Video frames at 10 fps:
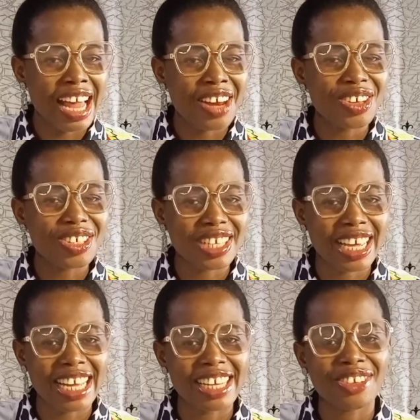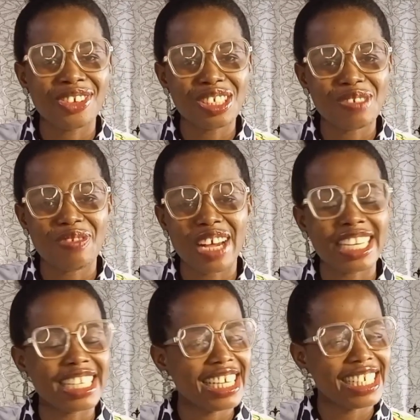and also get
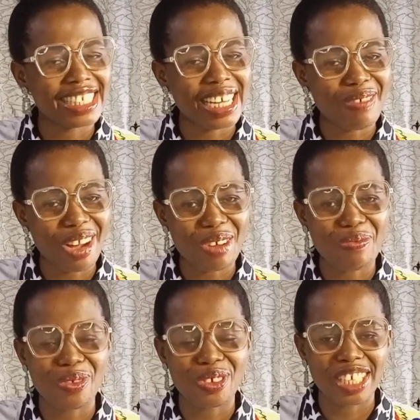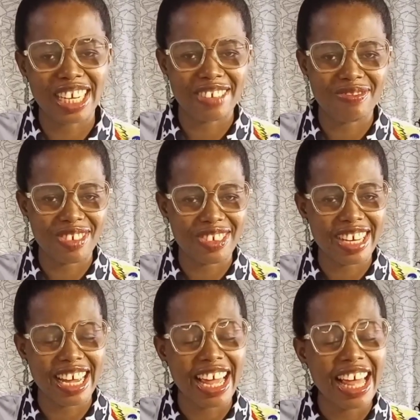notified each time I upload a new
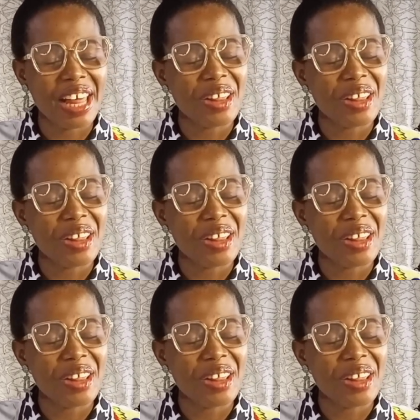video here.